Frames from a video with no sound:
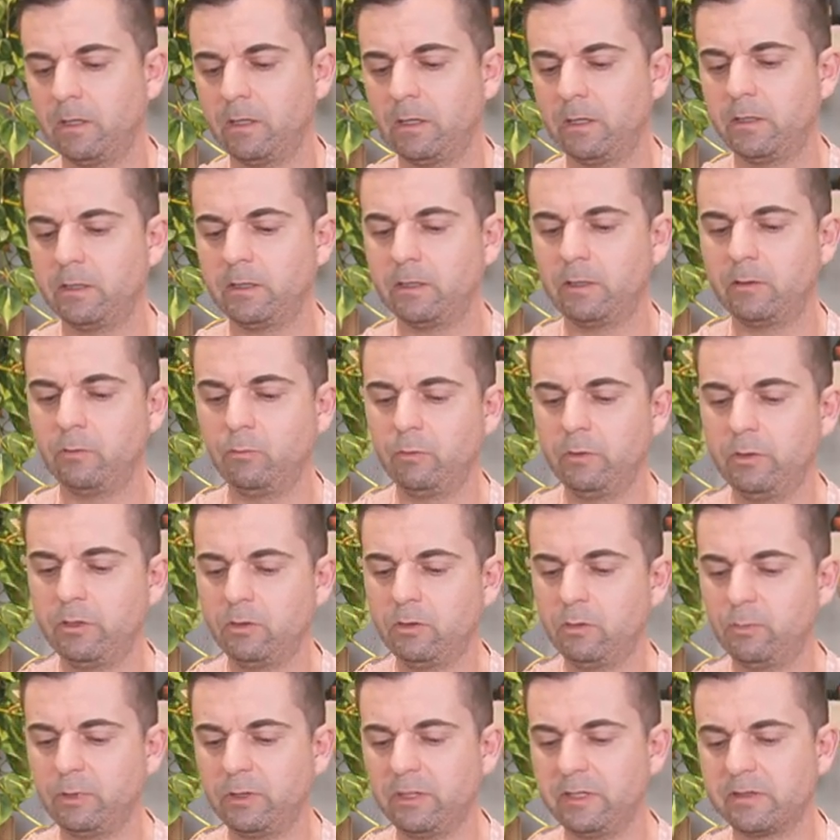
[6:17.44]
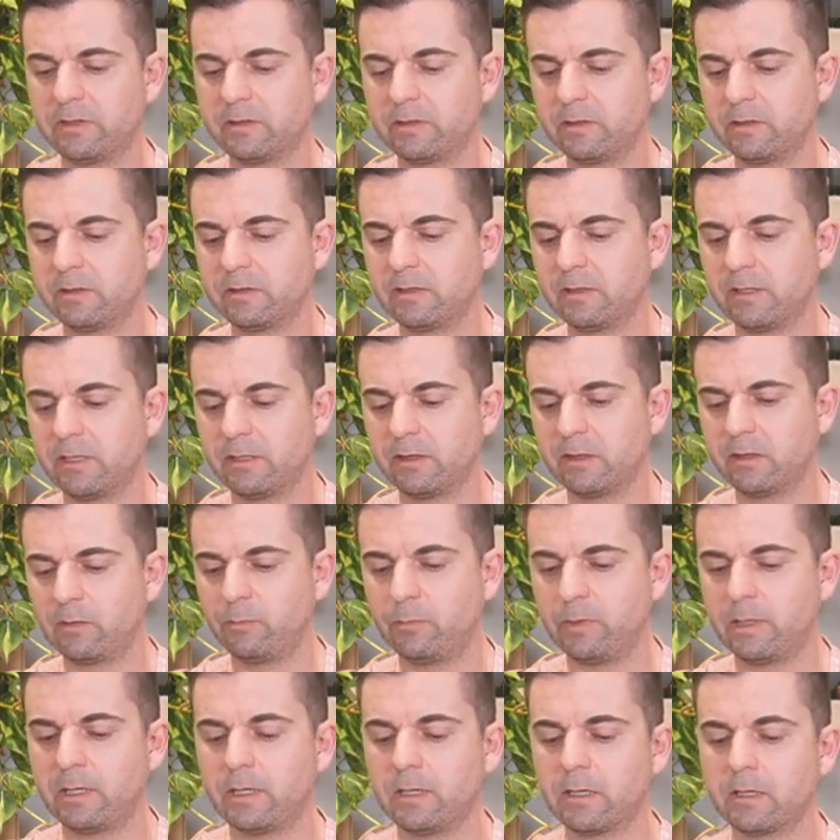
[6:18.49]
And I will place this at the
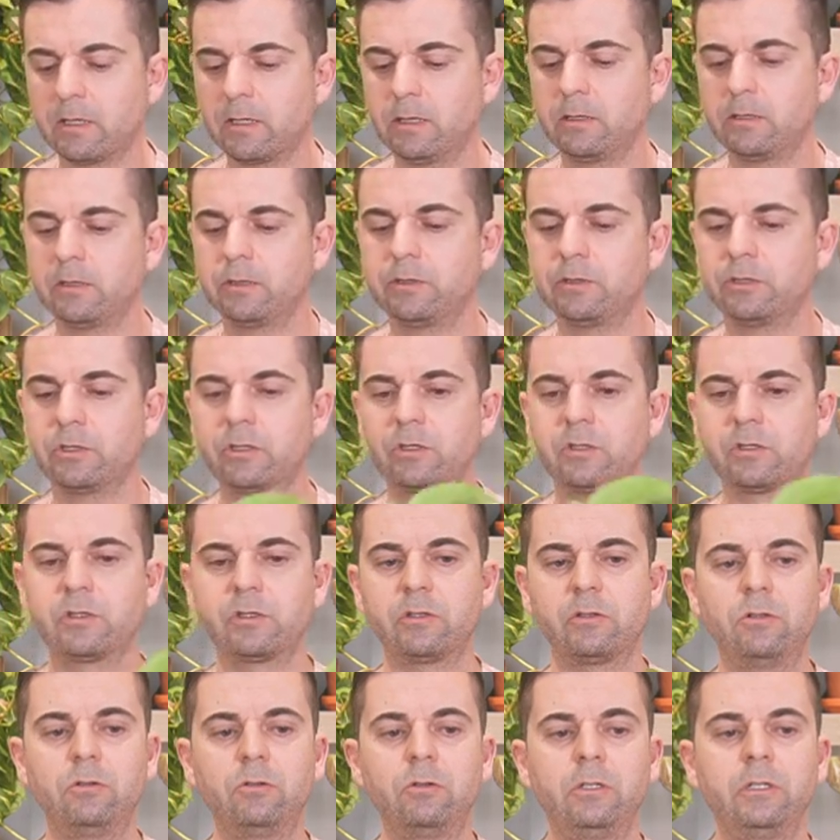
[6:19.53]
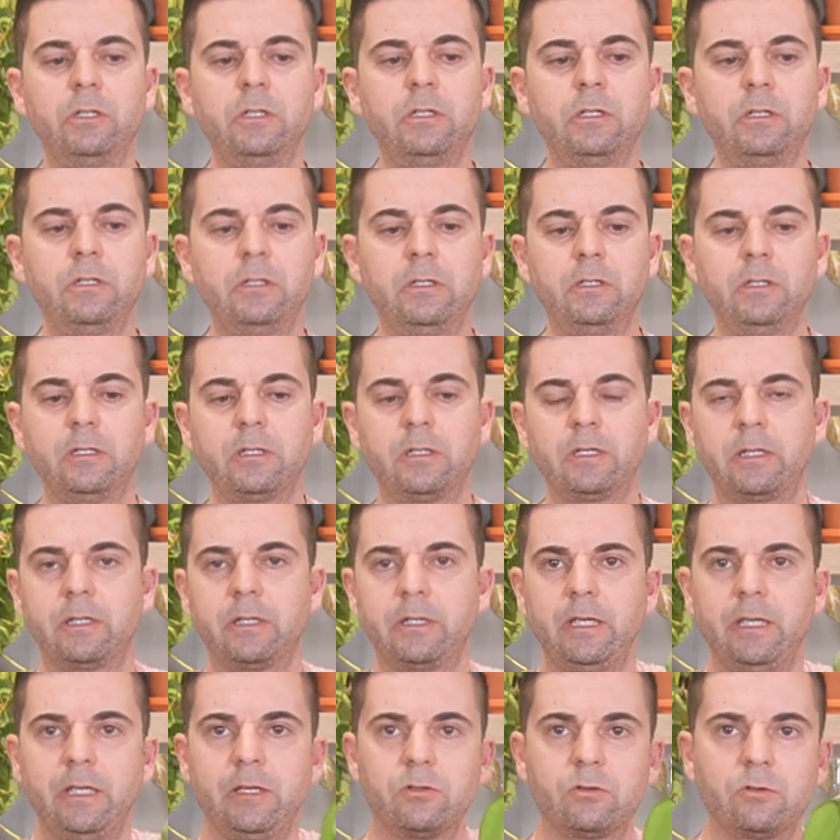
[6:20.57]
back, just so it kind
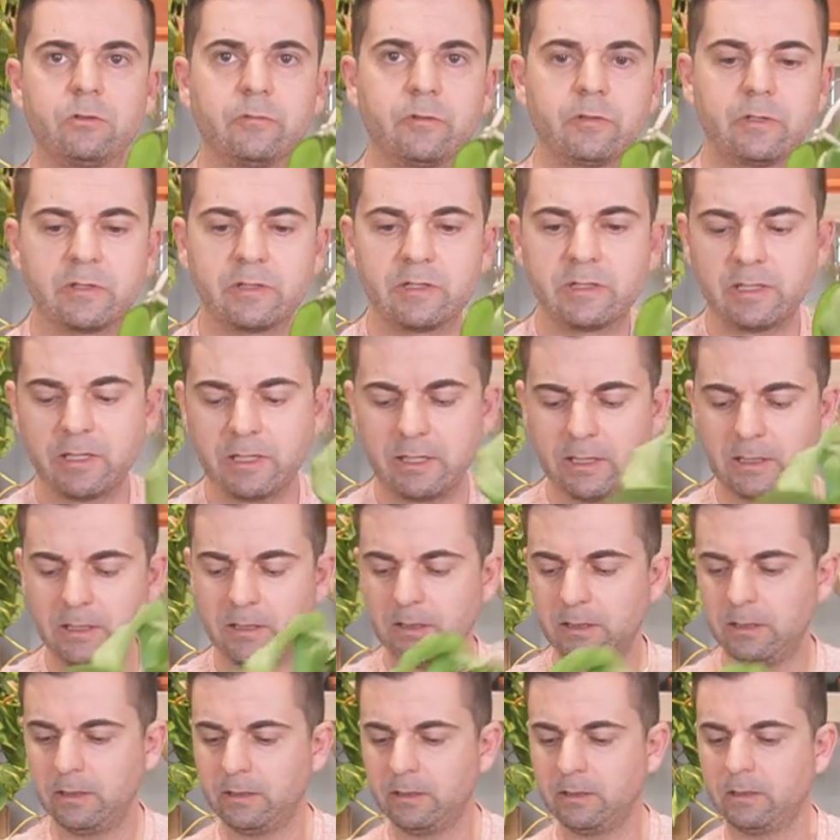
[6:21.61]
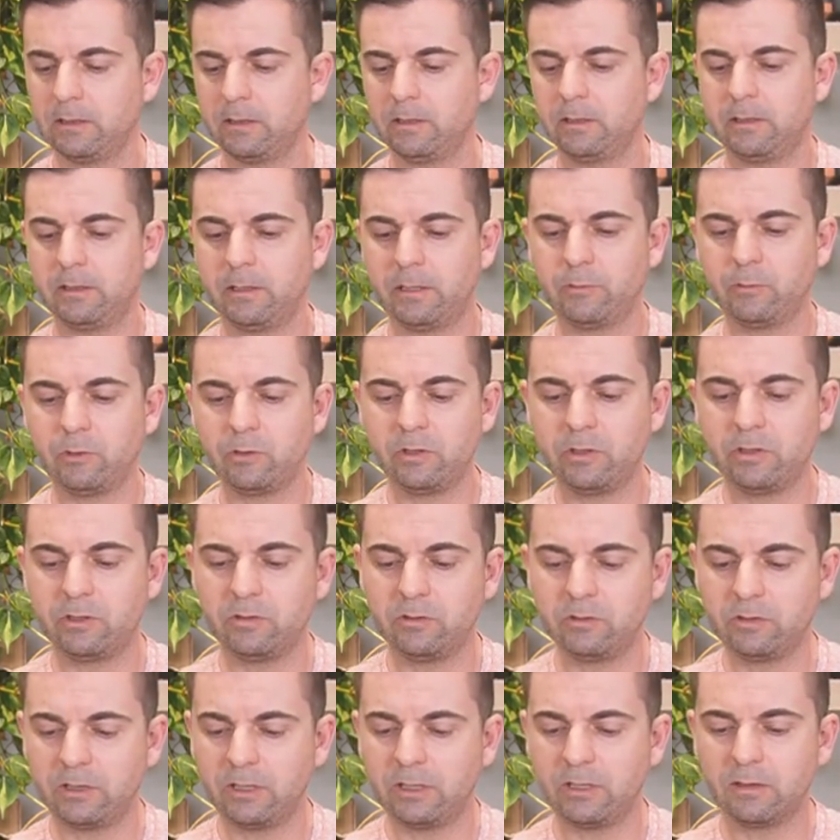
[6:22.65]
of hangs over the side. Now I'm going
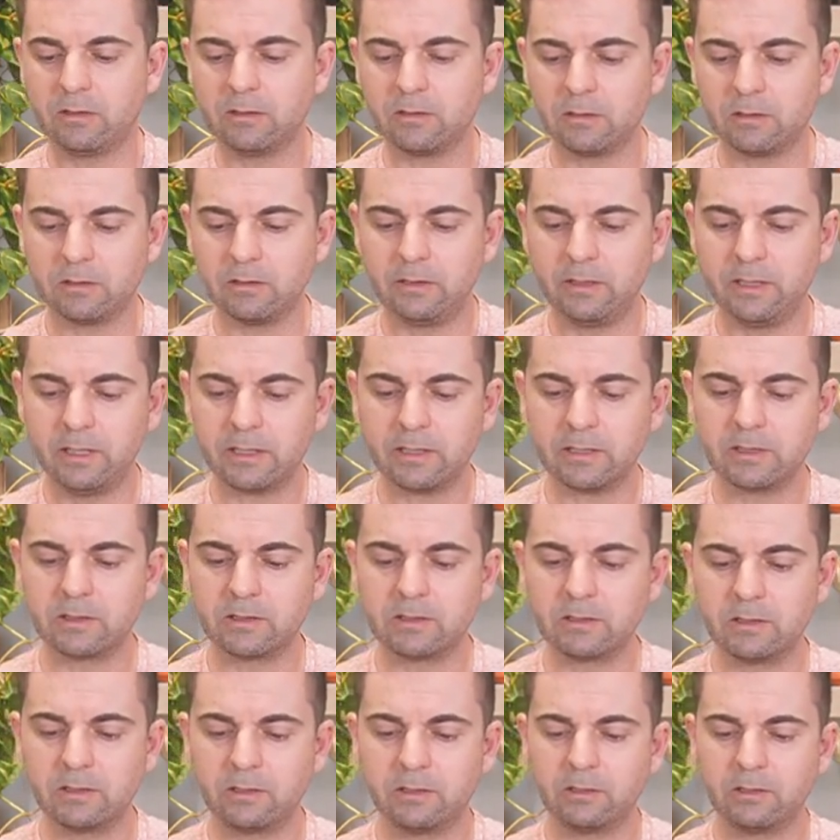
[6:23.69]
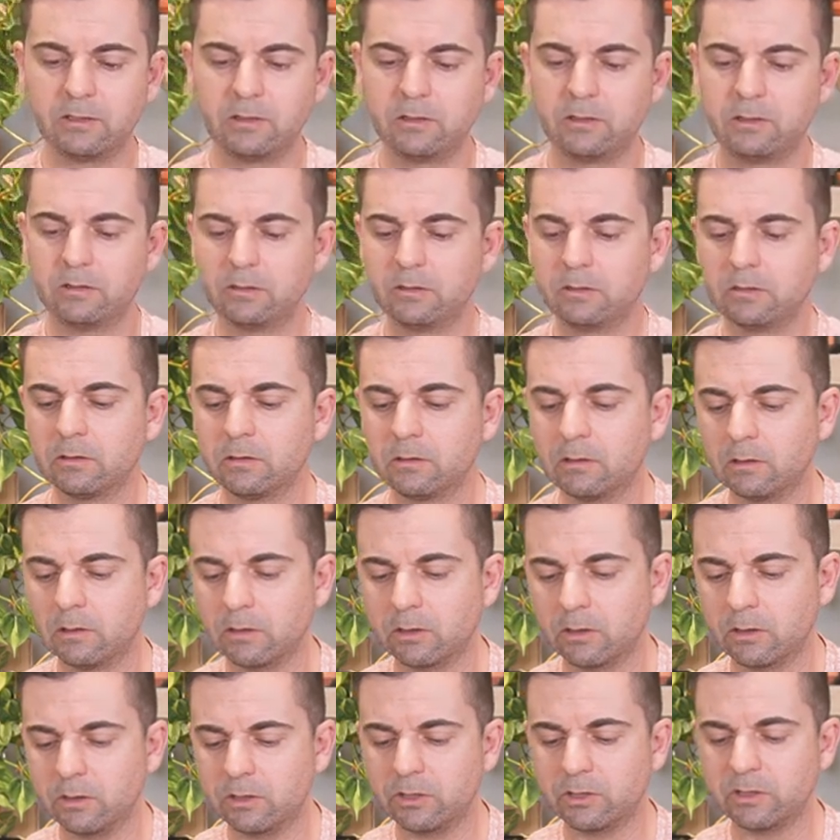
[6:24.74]
to take the next
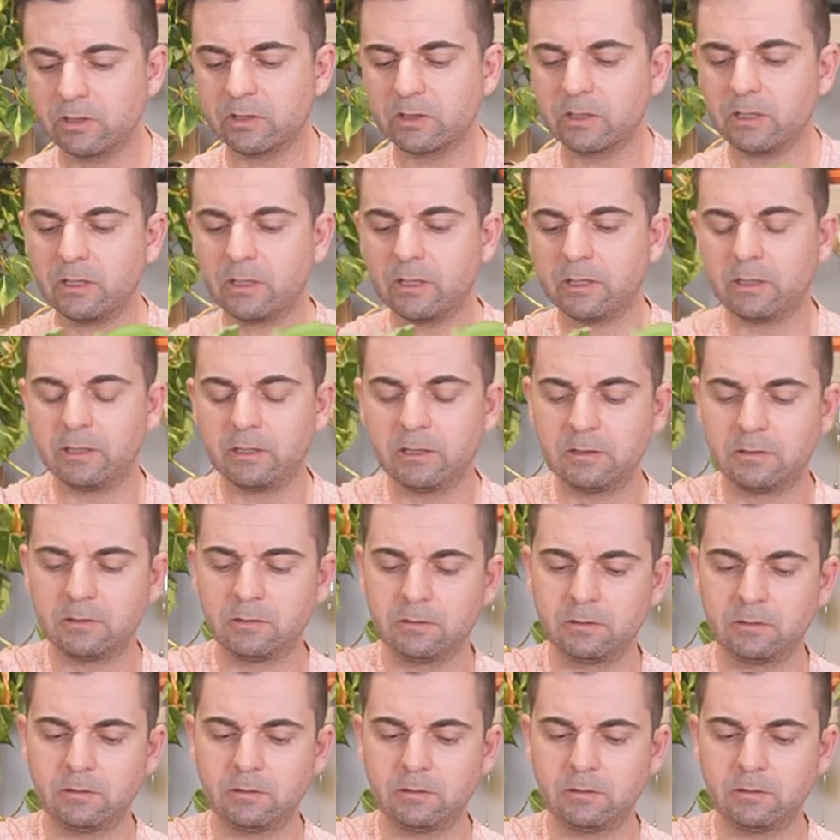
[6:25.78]
largest cutting.